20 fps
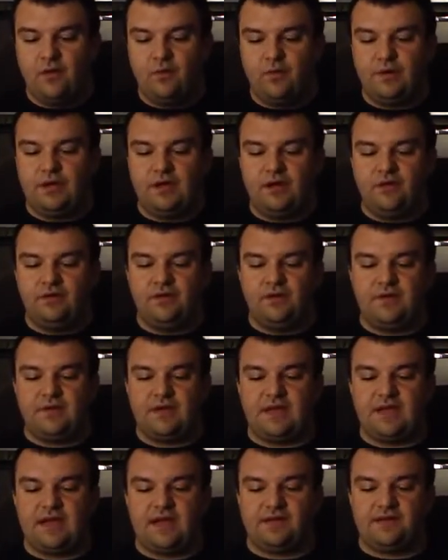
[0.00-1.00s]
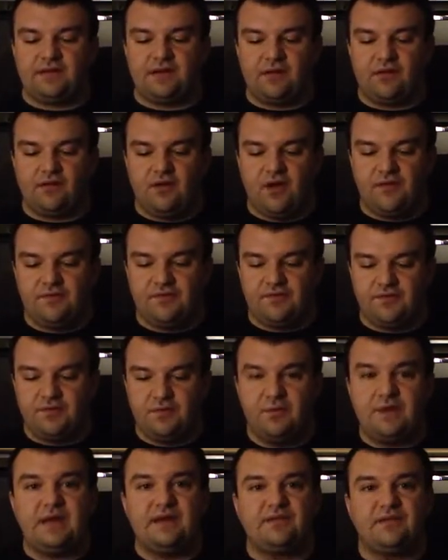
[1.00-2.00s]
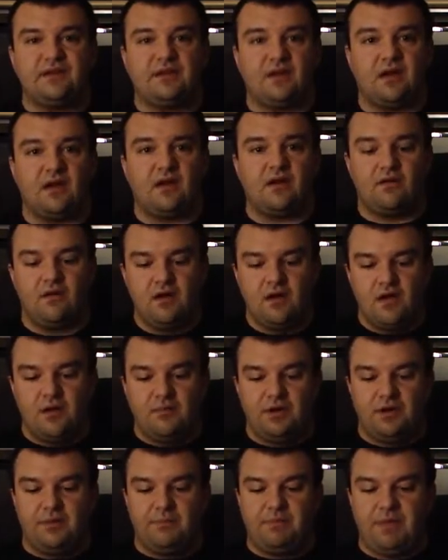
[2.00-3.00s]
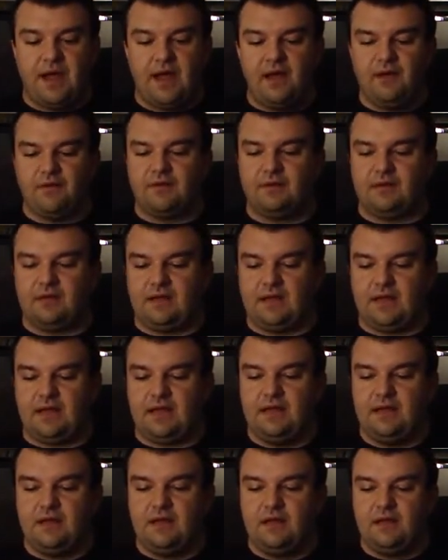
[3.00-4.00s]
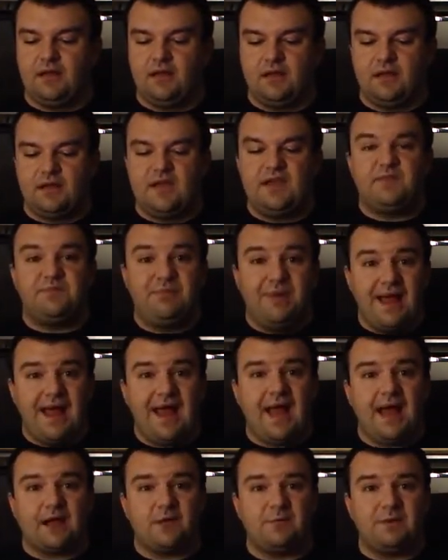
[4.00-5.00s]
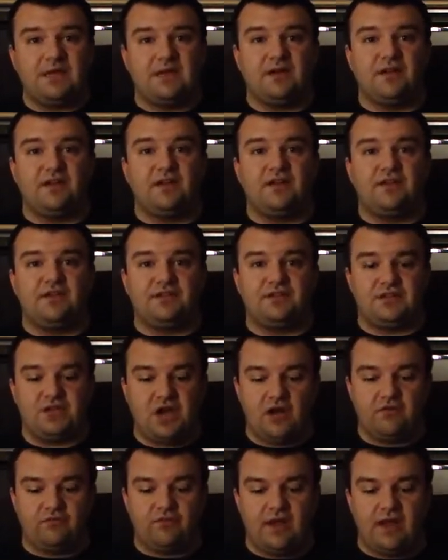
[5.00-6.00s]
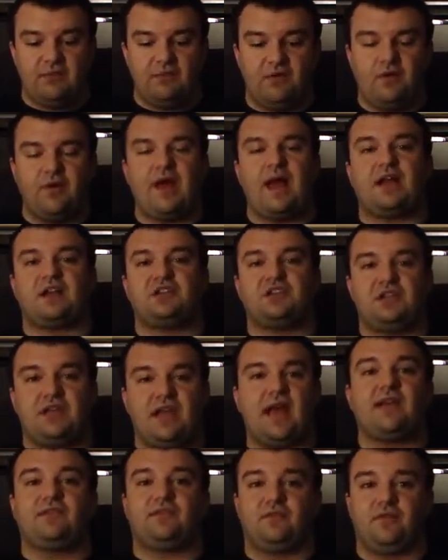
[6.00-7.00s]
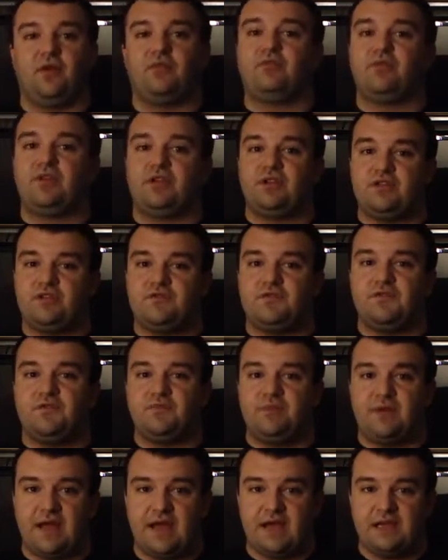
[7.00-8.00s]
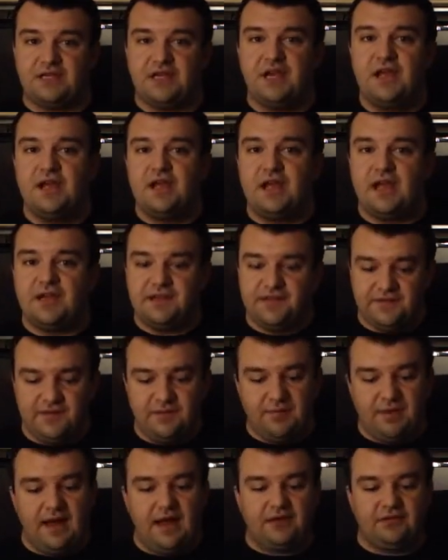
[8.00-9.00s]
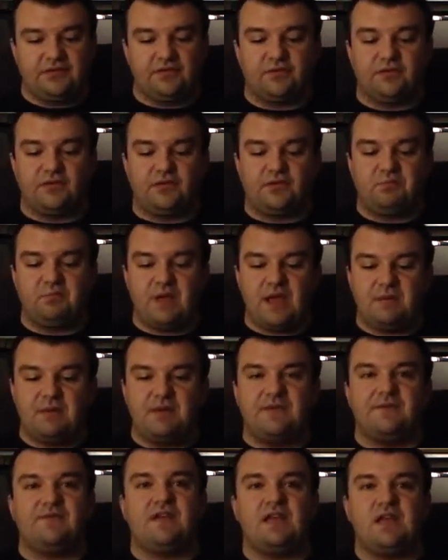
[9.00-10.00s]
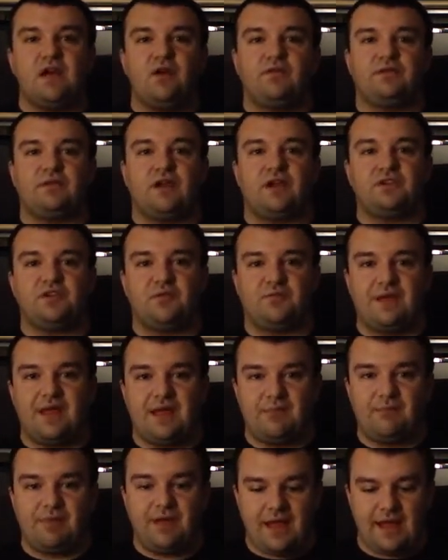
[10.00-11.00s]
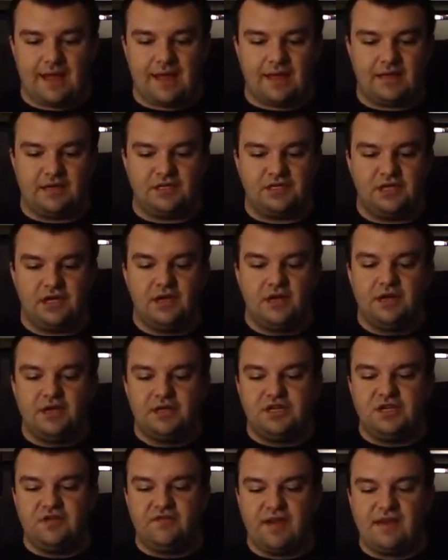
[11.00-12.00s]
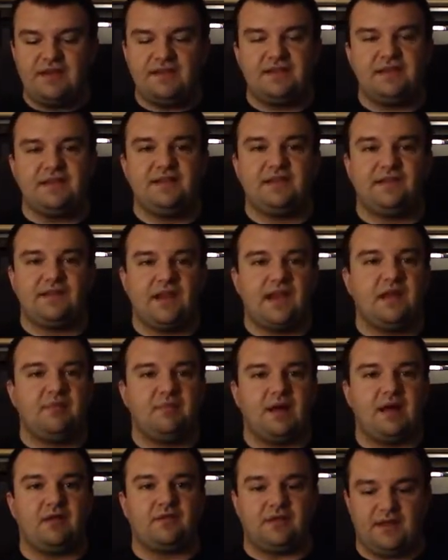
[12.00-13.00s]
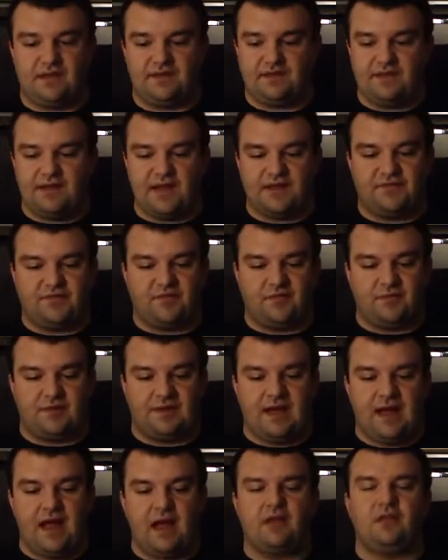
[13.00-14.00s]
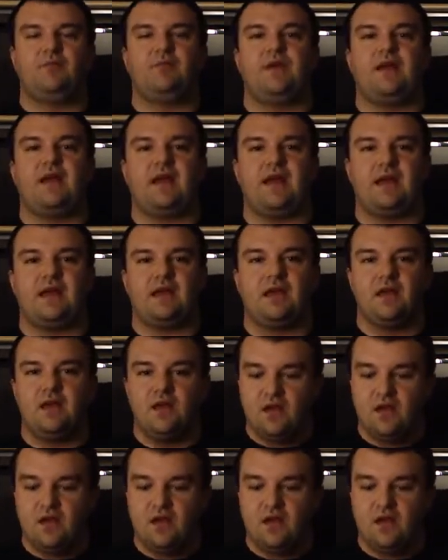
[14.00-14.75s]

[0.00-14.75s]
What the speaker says: We all know that he got scared off a few weeks ago, but apparently he's back because John Rambo actually has a real YouTube page, and this imposter is spamming videos on your main page. Do you have anything to say about this?" And that's from Kyle May.